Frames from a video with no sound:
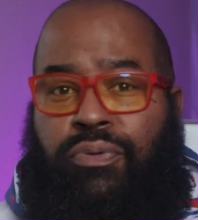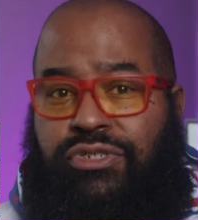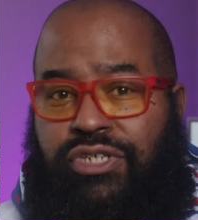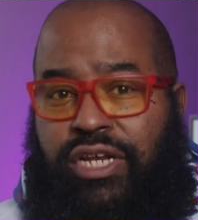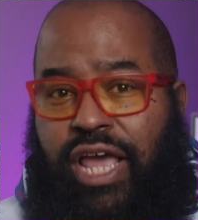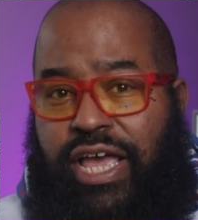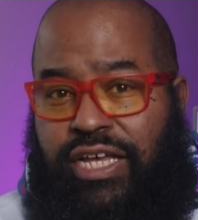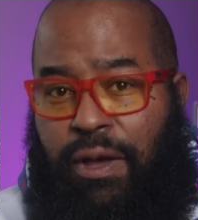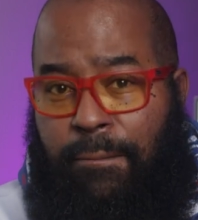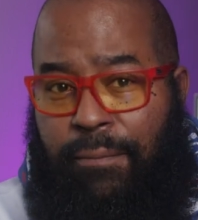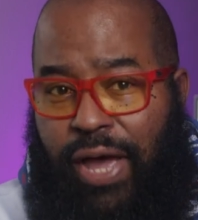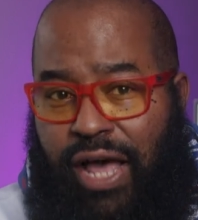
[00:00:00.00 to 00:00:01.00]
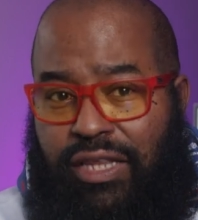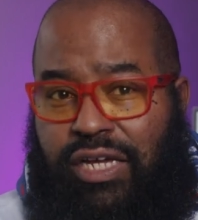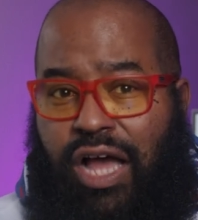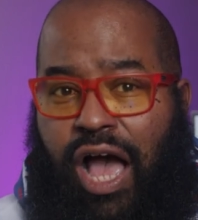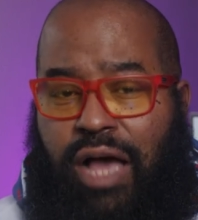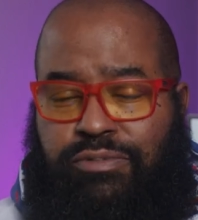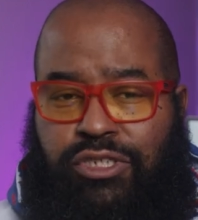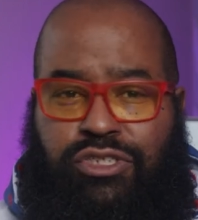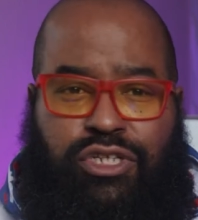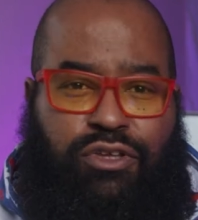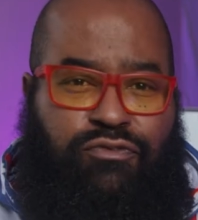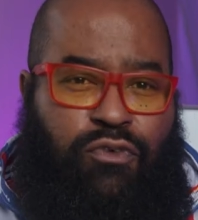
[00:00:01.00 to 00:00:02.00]
present a compelling option
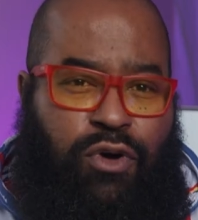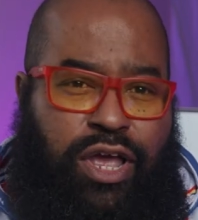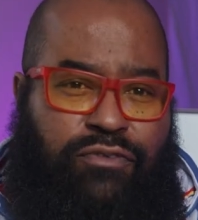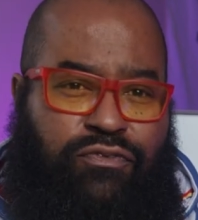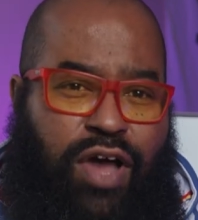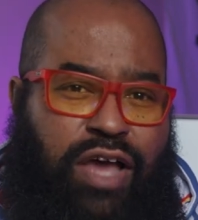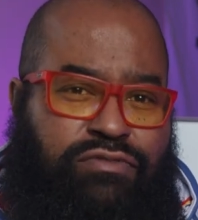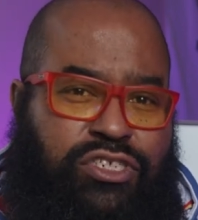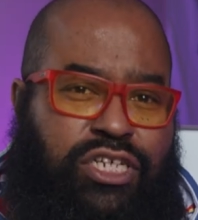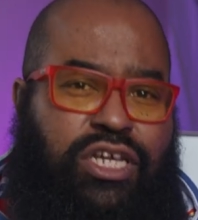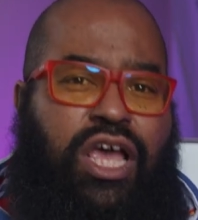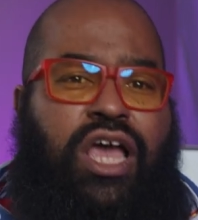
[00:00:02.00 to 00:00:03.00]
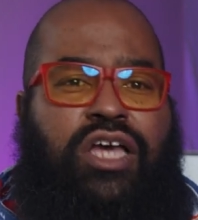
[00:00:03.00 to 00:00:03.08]
to the 4a 5G,